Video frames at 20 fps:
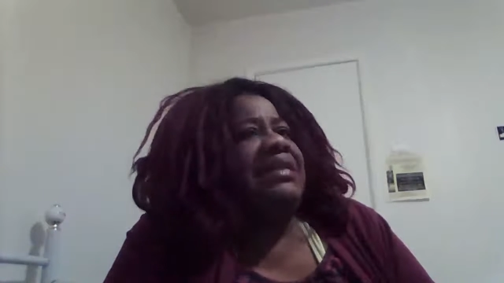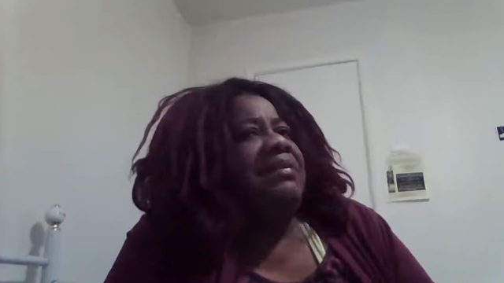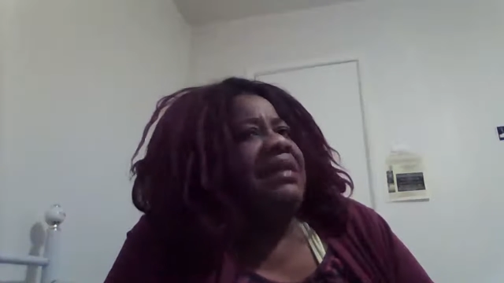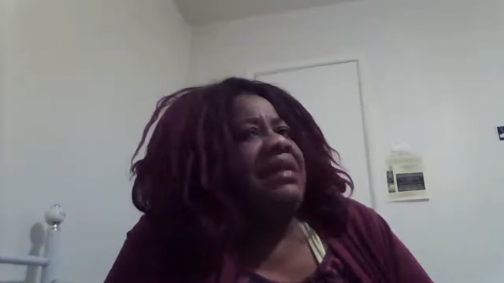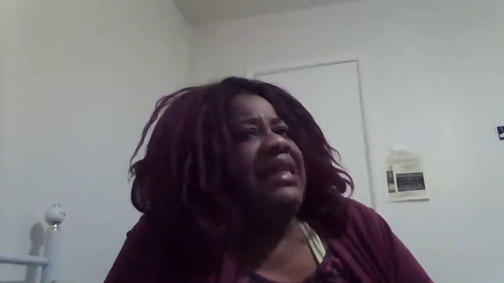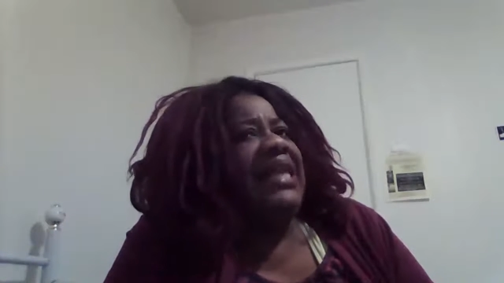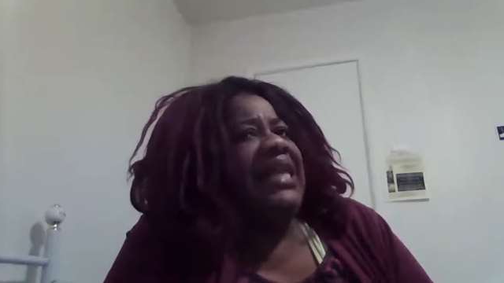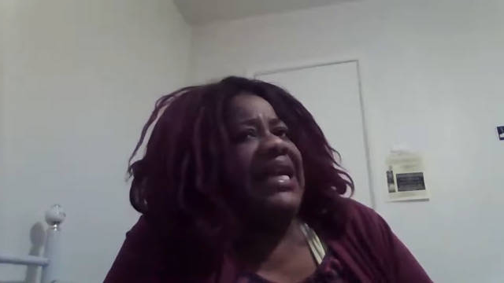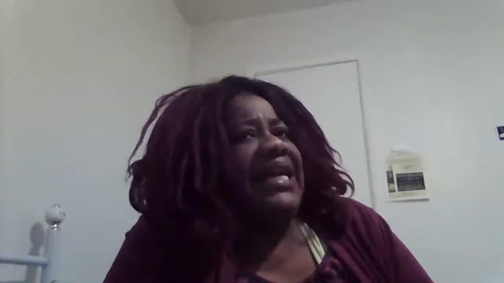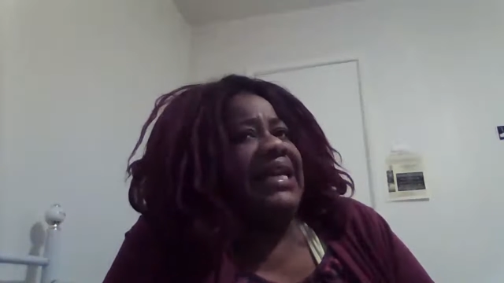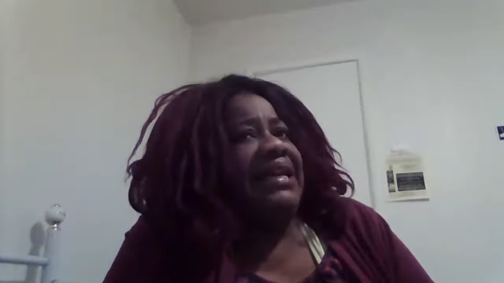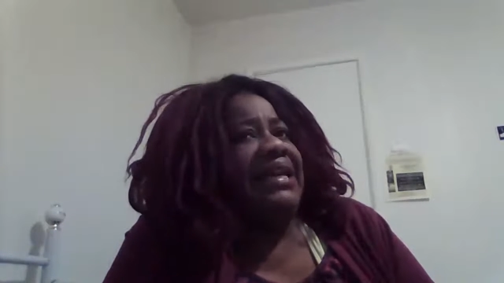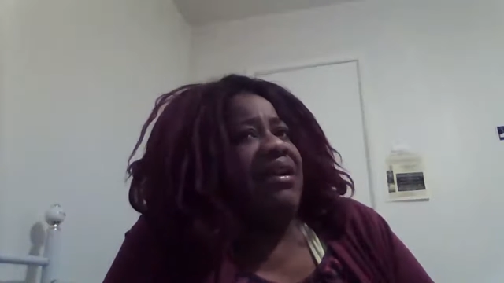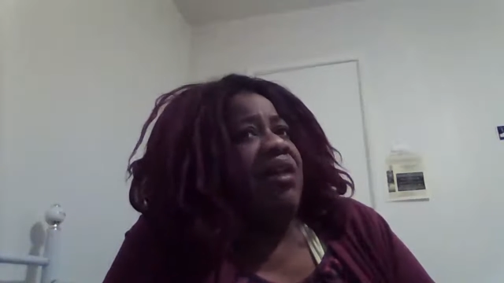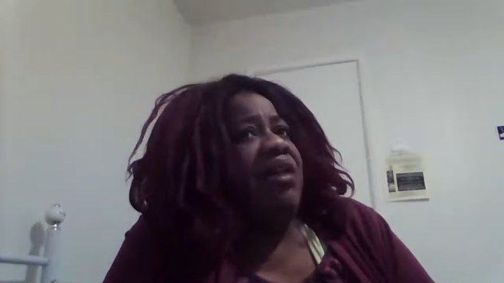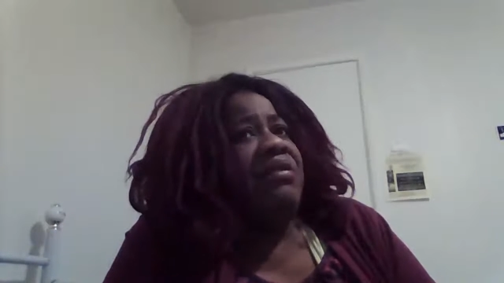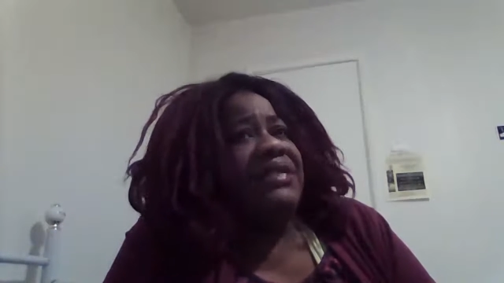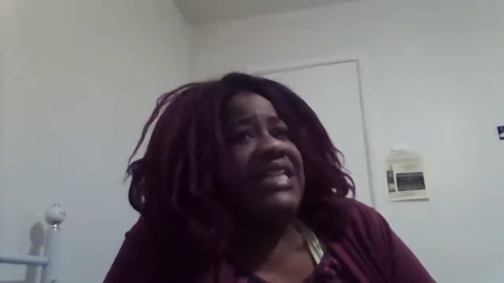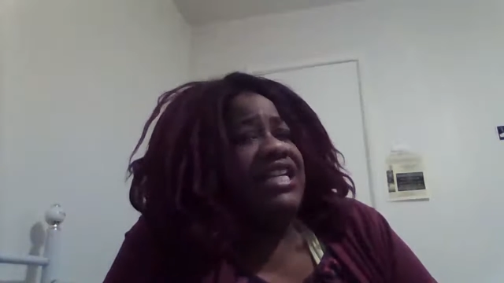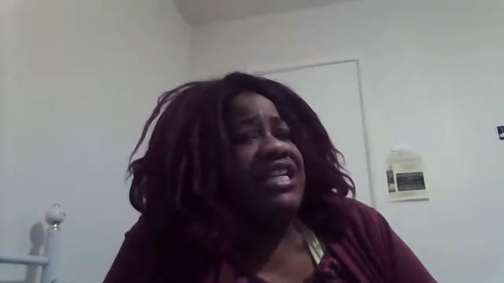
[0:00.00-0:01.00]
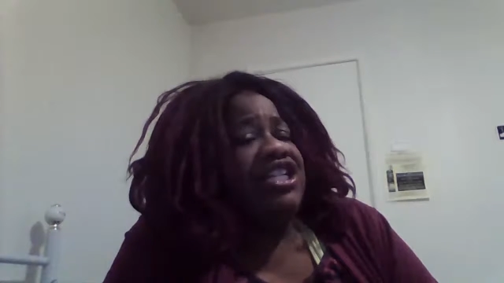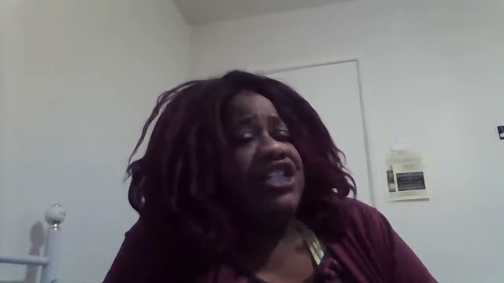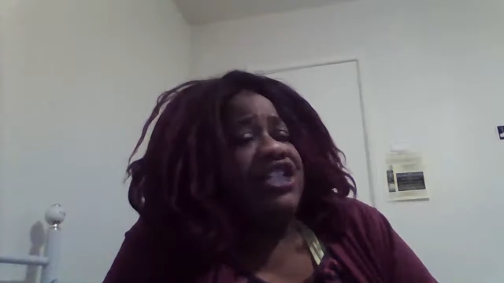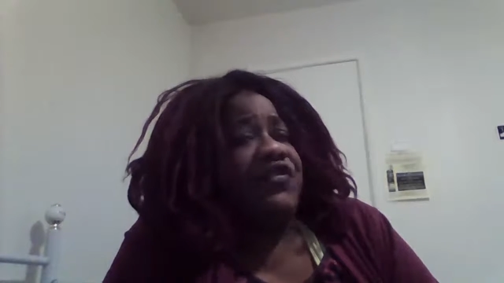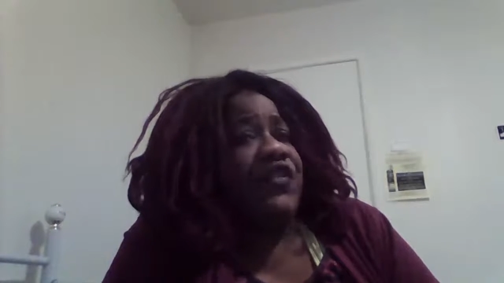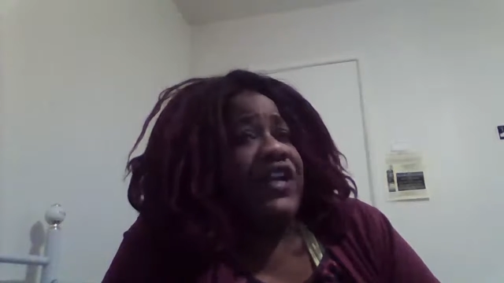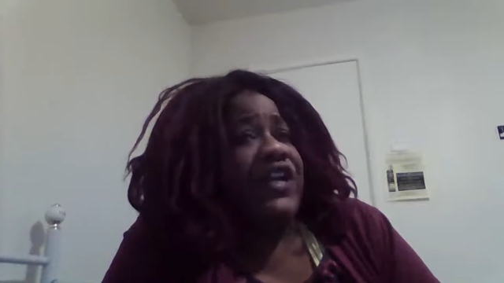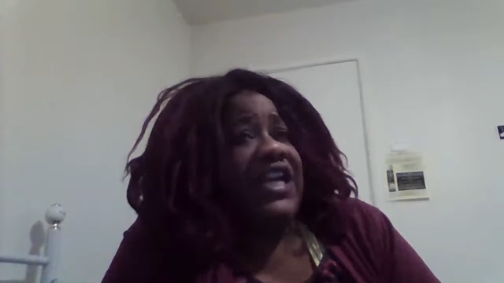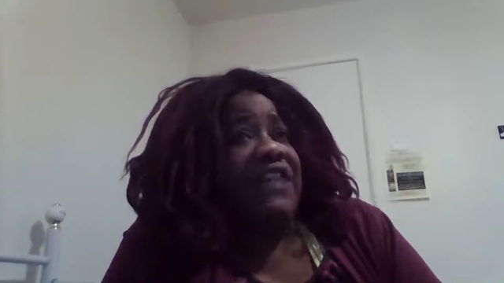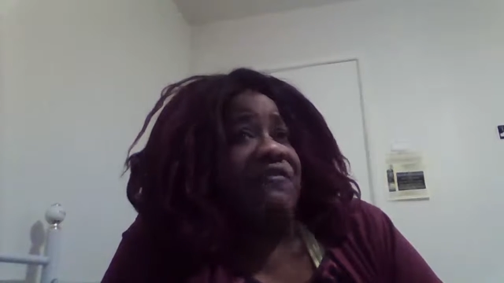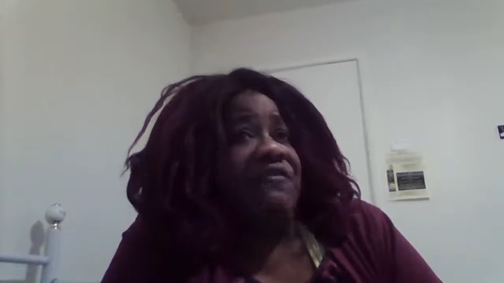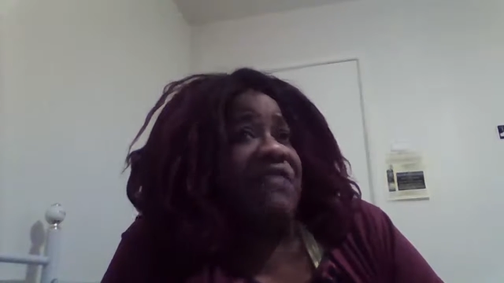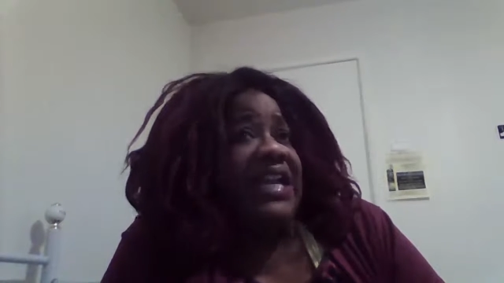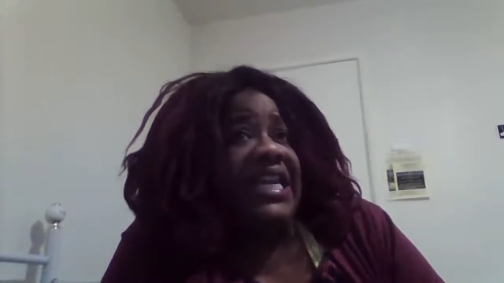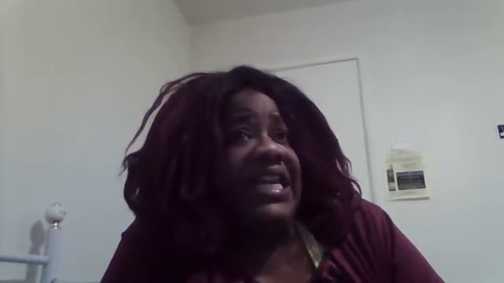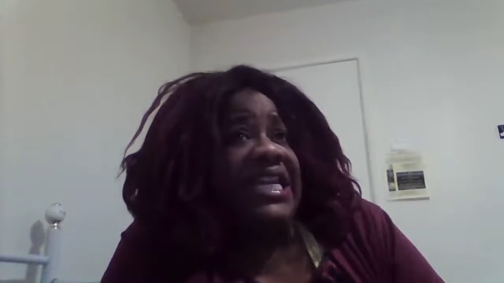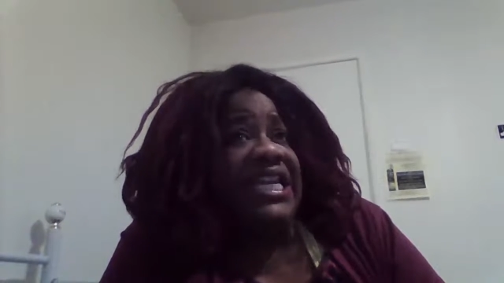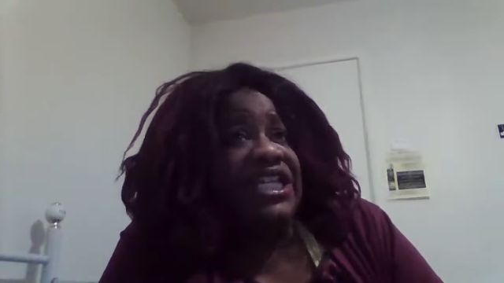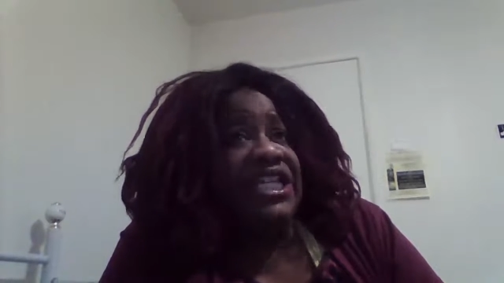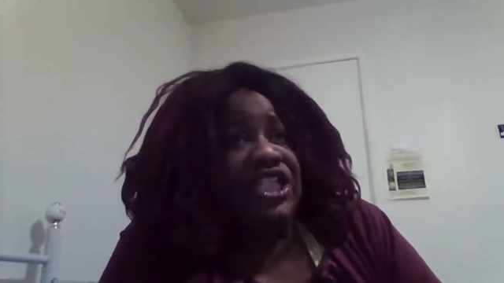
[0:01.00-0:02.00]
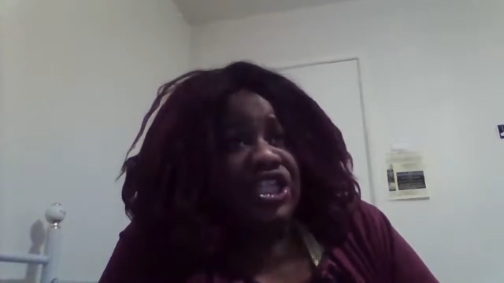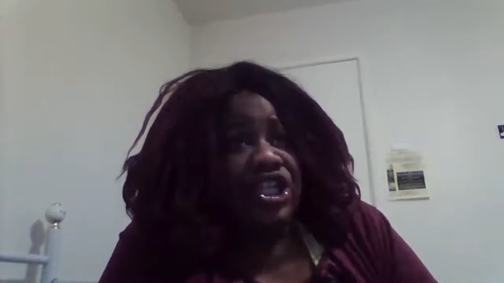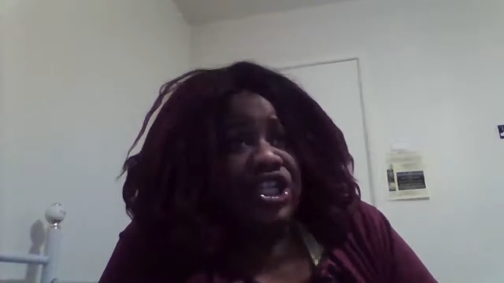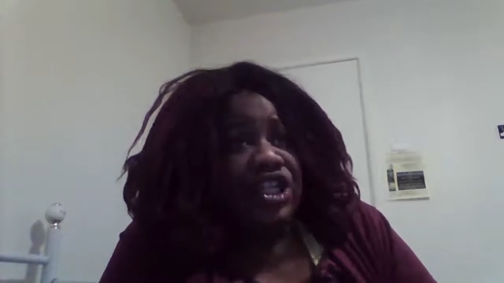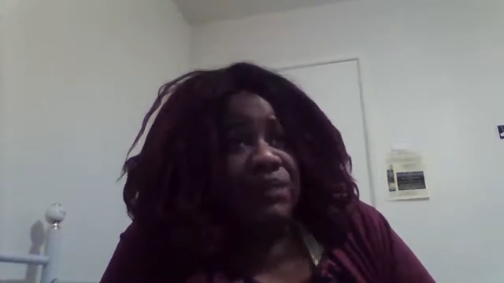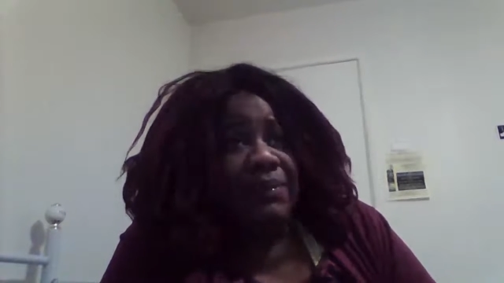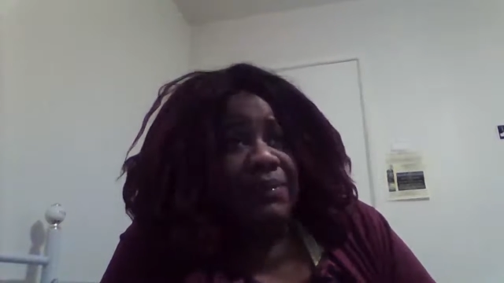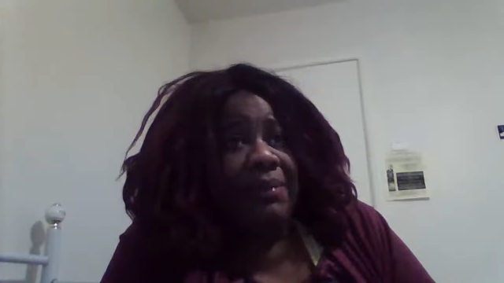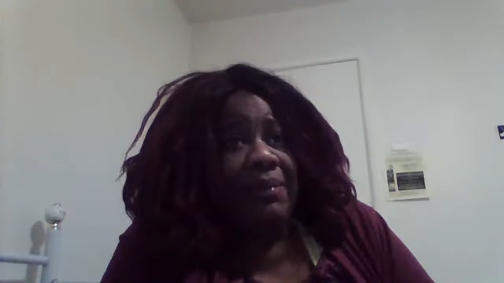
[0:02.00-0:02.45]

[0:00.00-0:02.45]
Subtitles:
something like, oh, is that just for convenience or blah,